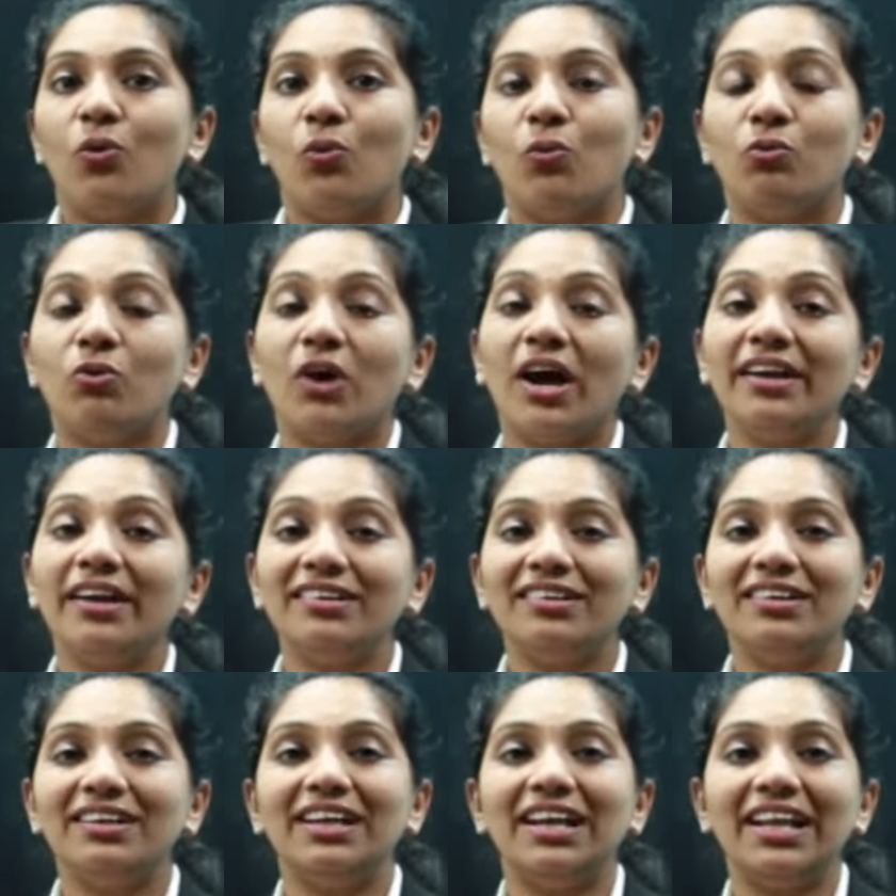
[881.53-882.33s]

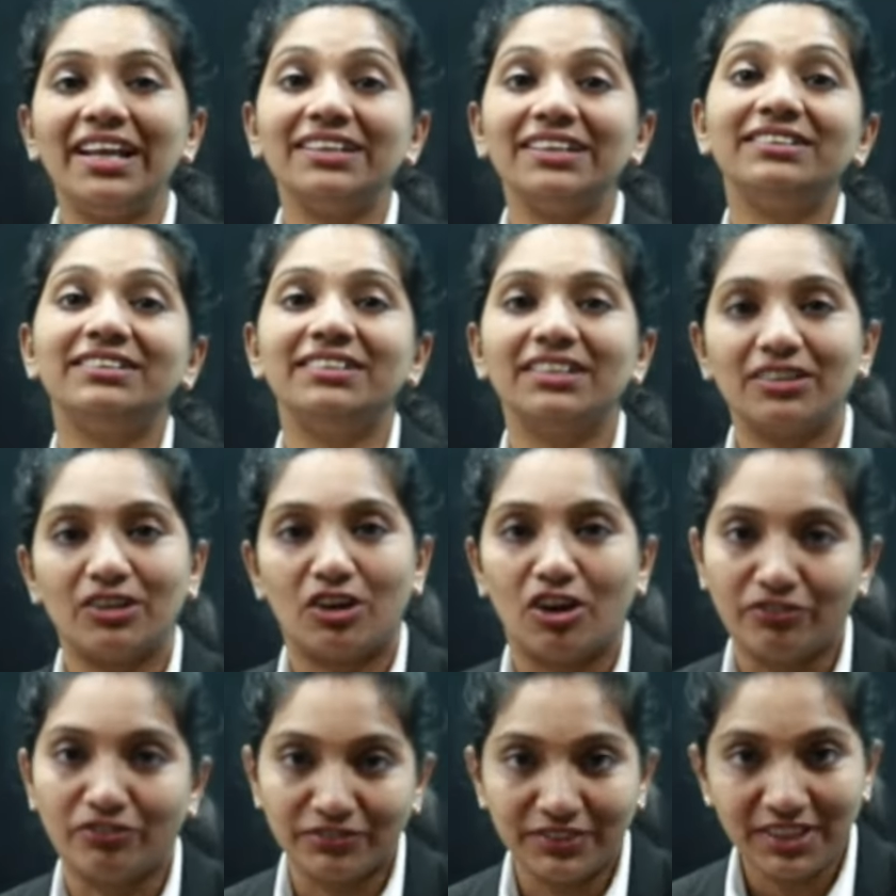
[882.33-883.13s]
1 liter
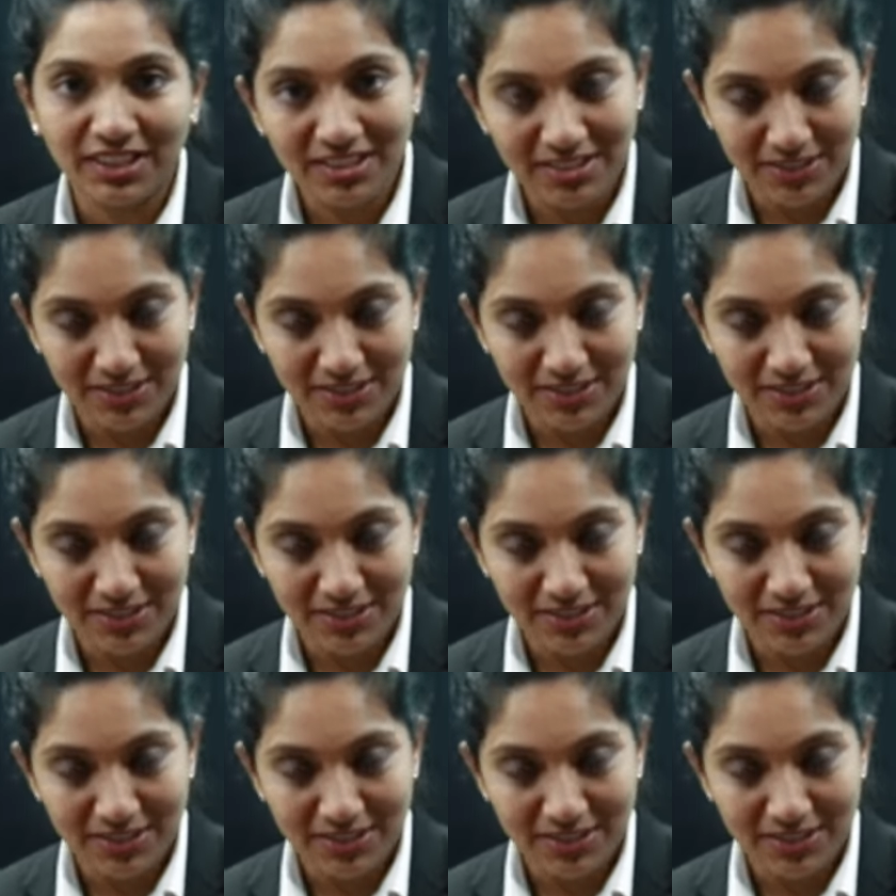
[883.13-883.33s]
of the